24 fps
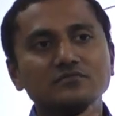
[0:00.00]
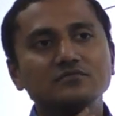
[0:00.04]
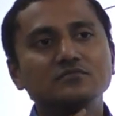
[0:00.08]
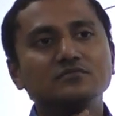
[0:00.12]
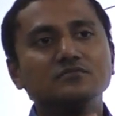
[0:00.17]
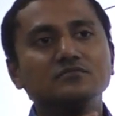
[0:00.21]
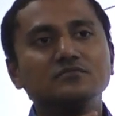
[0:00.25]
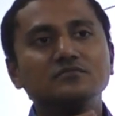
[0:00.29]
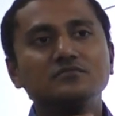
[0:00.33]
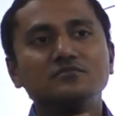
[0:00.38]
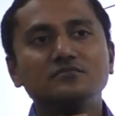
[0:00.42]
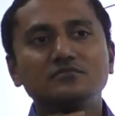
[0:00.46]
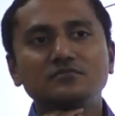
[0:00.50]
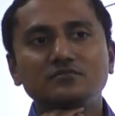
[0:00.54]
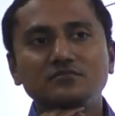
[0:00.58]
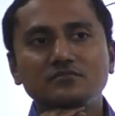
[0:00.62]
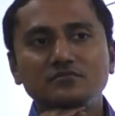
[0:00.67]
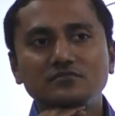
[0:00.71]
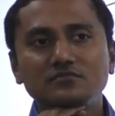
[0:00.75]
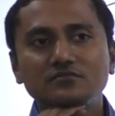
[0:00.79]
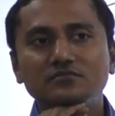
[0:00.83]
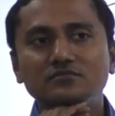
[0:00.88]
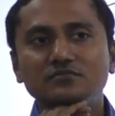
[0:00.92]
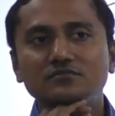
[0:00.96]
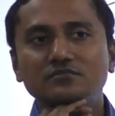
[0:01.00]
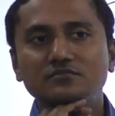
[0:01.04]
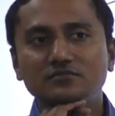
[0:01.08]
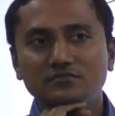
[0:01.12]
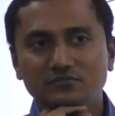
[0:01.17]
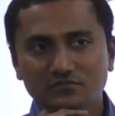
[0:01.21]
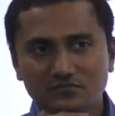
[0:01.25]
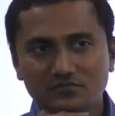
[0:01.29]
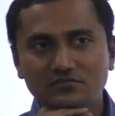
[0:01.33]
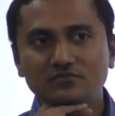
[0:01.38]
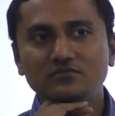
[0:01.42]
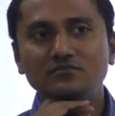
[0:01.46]
By digging up,
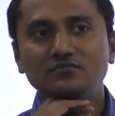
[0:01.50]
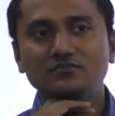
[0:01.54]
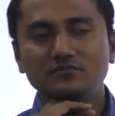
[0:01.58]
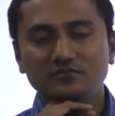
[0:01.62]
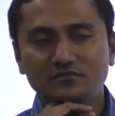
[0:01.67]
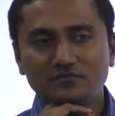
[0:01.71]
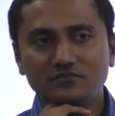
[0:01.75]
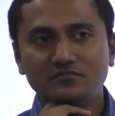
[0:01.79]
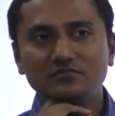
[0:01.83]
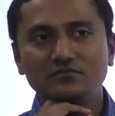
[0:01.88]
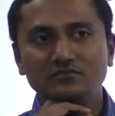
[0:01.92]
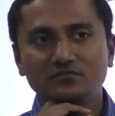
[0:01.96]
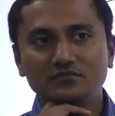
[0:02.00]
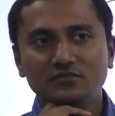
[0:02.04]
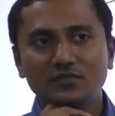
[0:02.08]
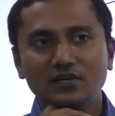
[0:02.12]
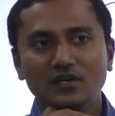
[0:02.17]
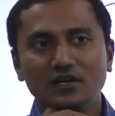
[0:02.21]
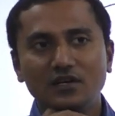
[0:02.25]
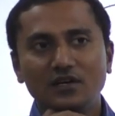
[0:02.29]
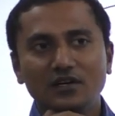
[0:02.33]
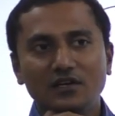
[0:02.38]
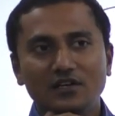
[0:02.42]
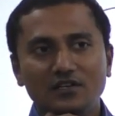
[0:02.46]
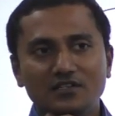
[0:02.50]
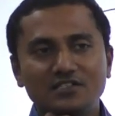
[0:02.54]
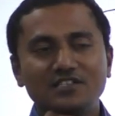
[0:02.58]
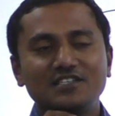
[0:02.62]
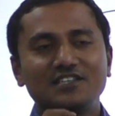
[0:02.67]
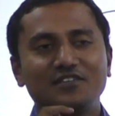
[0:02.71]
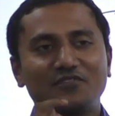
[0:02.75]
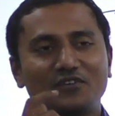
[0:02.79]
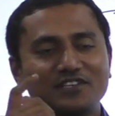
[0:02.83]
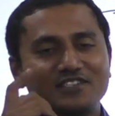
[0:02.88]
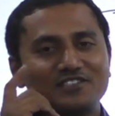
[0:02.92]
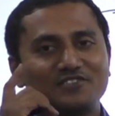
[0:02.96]
how much density? See,
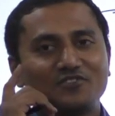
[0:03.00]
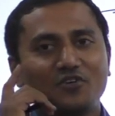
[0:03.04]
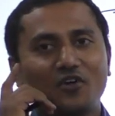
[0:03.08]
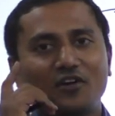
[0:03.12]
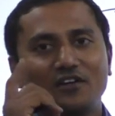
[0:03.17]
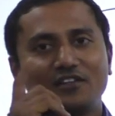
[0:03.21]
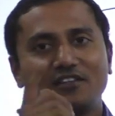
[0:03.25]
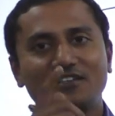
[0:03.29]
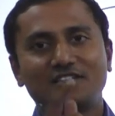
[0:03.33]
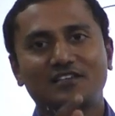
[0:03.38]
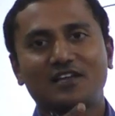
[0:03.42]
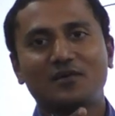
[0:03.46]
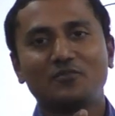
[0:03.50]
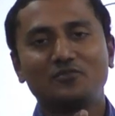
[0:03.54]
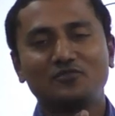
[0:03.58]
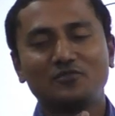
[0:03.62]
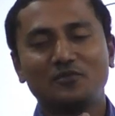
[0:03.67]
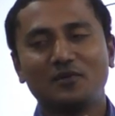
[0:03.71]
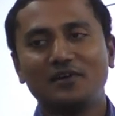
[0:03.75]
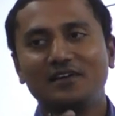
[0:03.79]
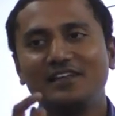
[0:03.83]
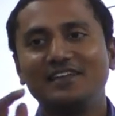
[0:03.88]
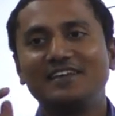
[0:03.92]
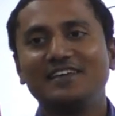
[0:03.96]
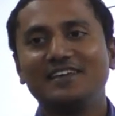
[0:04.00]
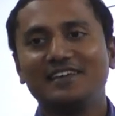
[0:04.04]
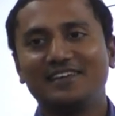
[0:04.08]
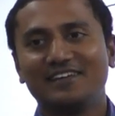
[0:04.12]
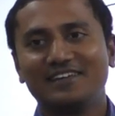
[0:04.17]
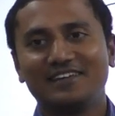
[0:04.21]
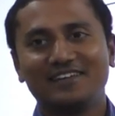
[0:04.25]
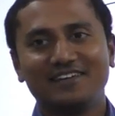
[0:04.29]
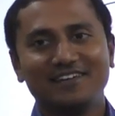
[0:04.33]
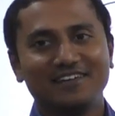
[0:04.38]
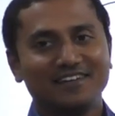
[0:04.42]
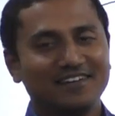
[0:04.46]
the first thought this comes from digging.
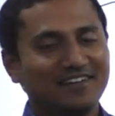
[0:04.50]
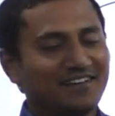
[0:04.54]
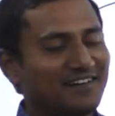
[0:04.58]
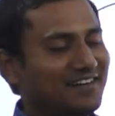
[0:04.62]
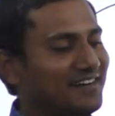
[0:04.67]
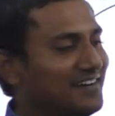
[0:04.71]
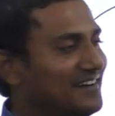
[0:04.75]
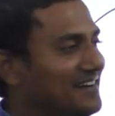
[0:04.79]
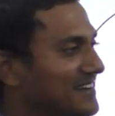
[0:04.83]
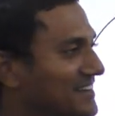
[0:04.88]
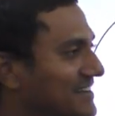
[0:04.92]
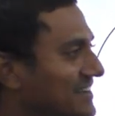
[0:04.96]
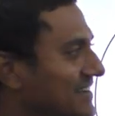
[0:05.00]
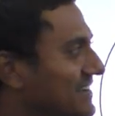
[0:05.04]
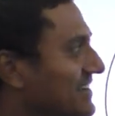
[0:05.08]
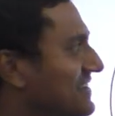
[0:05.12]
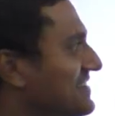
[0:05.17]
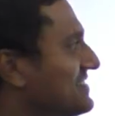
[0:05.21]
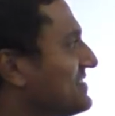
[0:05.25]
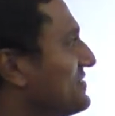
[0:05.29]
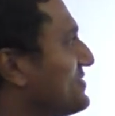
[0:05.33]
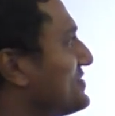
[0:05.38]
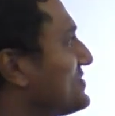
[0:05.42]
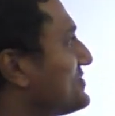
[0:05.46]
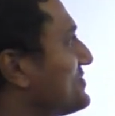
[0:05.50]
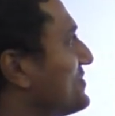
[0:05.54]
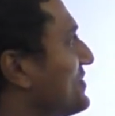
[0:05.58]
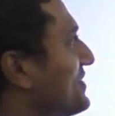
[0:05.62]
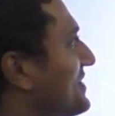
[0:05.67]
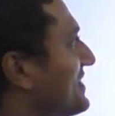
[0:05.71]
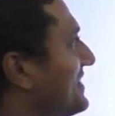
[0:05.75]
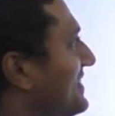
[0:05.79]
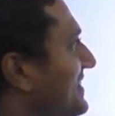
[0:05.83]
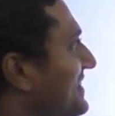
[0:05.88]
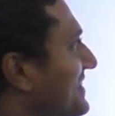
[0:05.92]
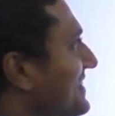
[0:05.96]
Digging is the first thought,
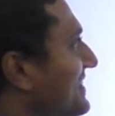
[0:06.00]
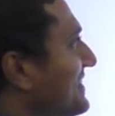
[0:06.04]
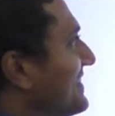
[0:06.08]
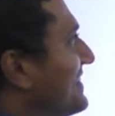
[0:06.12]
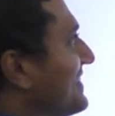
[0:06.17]
right?